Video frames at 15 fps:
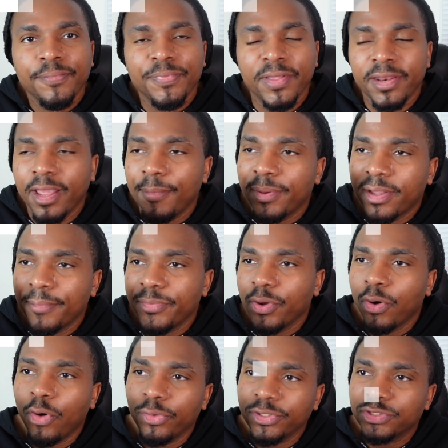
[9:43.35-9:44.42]
And they become
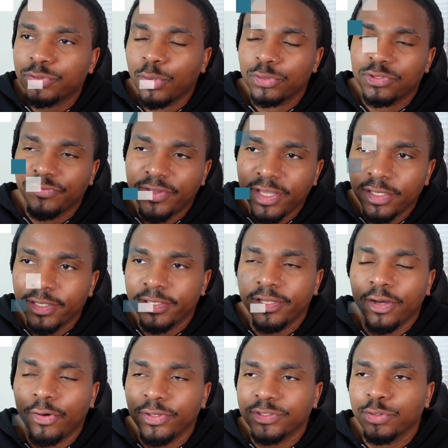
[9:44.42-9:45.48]
your only source of healing,
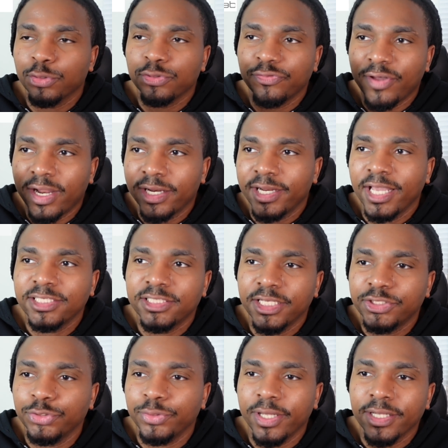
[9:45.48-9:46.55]
the only source of validation
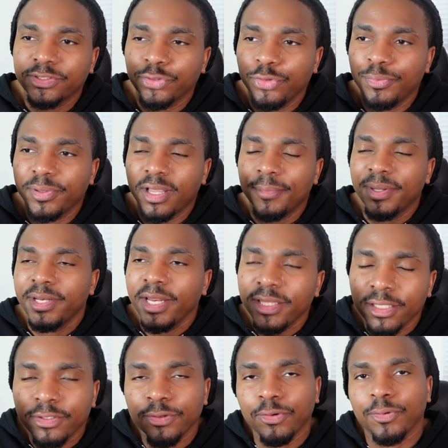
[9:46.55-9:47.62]
that you get, so you become
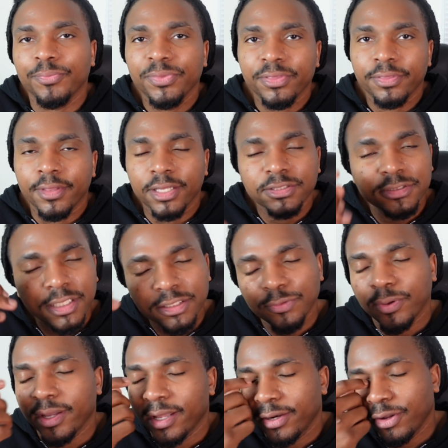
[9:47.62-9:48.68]
addicted to them. That's another
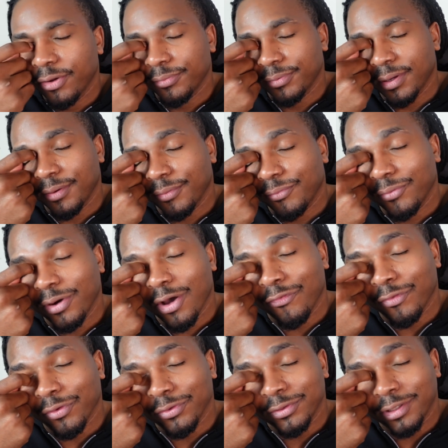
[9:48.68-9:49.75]
way. I know I went
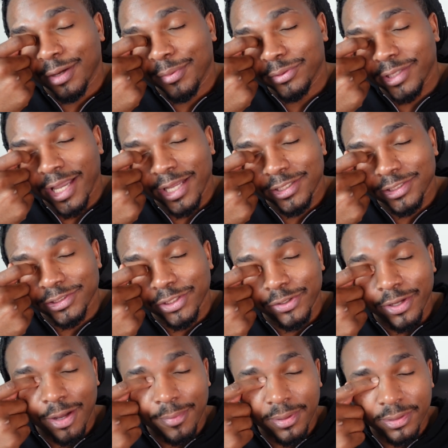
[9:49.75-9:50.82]
off on a couple tangents here,
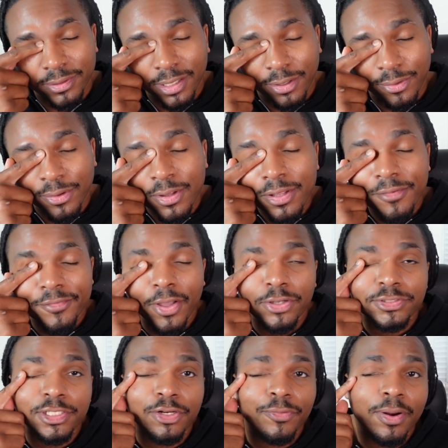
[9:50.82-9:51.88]
y'all, but y'all, y'all
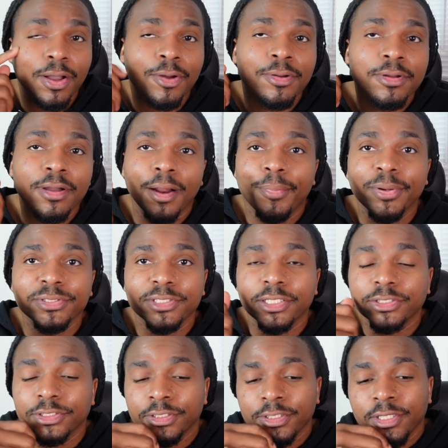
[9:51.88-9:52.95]
still around. I
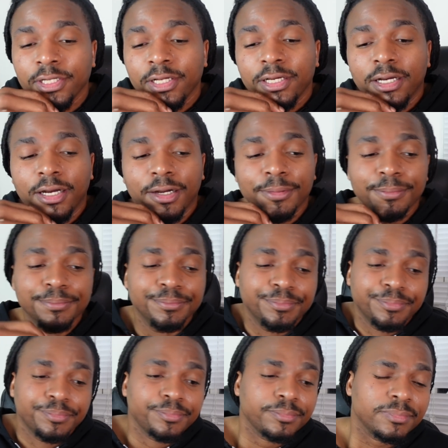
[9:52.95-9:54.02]
appreciate you. Um,
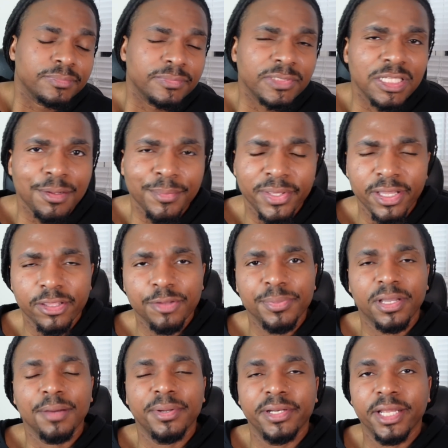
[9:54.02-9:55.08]
but yeah, you
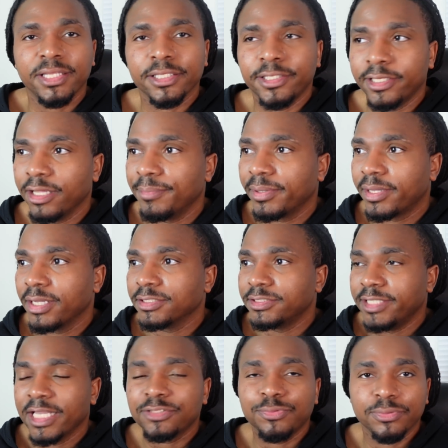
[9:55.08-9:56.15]
become addicted to them because
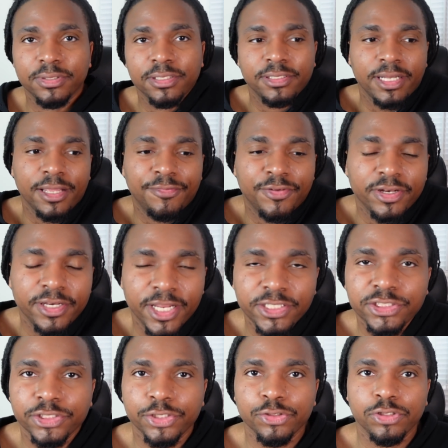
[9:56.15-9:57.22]
that's what they've
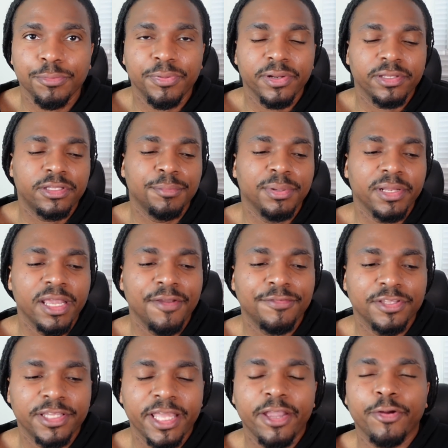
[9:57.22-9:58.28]
conditioned you to, be, to believe
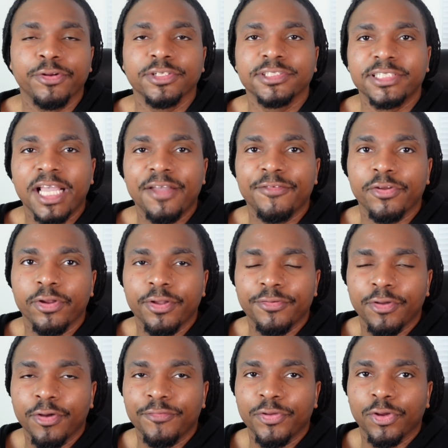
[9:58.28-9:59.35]
that they are the
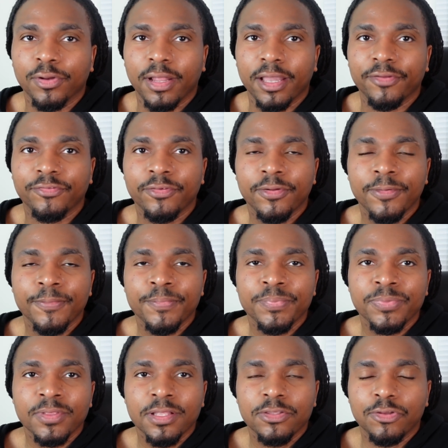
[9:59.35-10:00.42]
savior of your life.
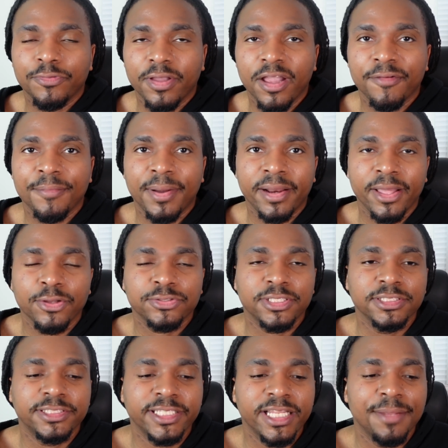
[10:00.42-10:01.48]
So everybody else
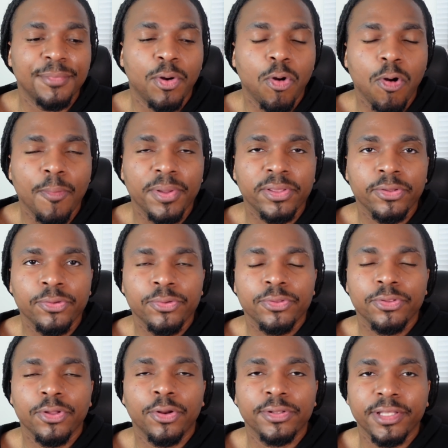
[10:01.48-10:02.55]
can see them harming you.
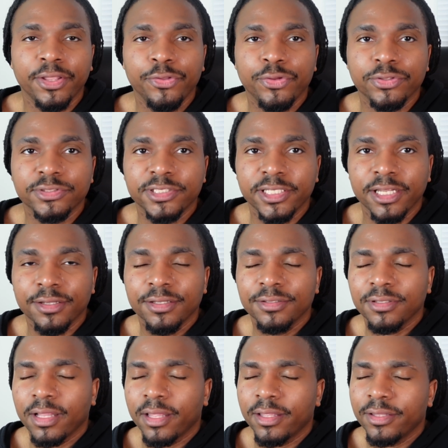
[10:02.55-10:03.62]
The only thing you can see that,
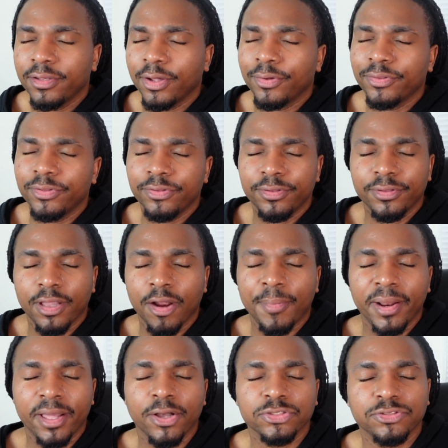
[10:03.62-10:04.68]
like, you know,
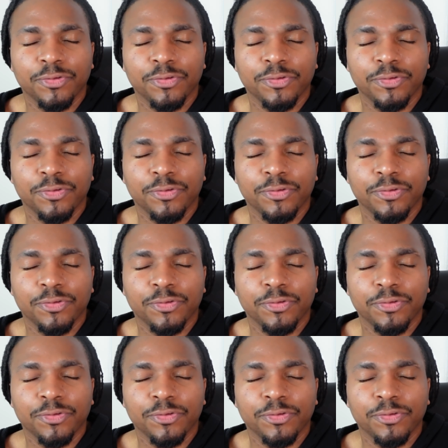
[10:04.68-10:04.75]
everybody else